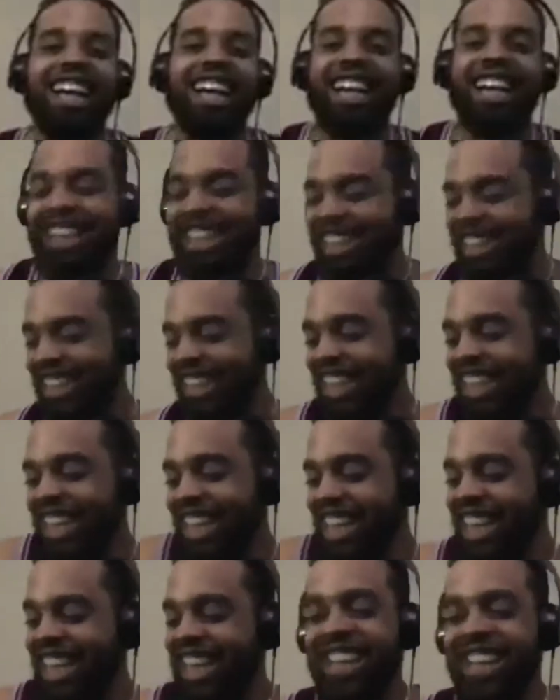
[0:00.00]
mind to have him
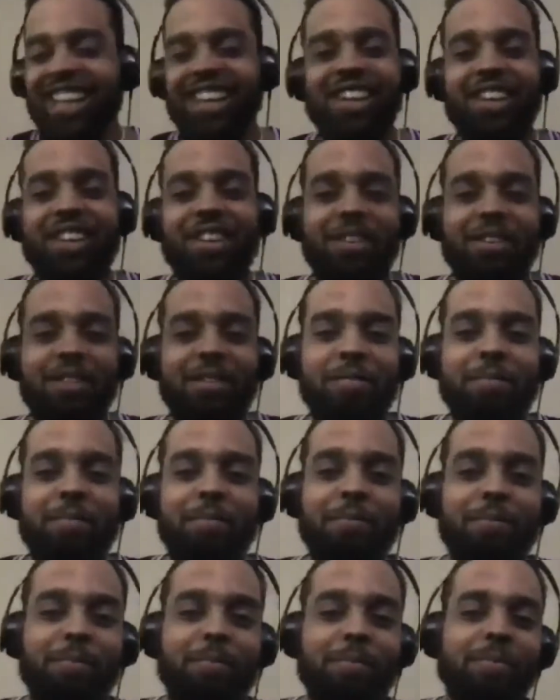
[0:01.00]
in the bench.
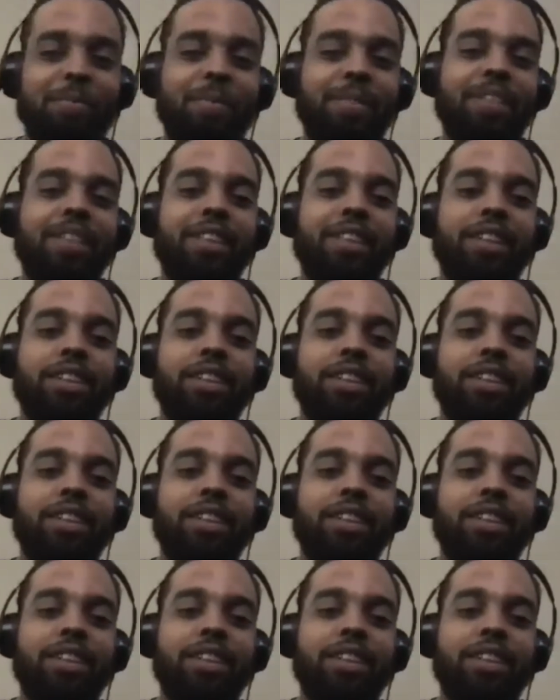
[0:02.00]
You wouldn't mind.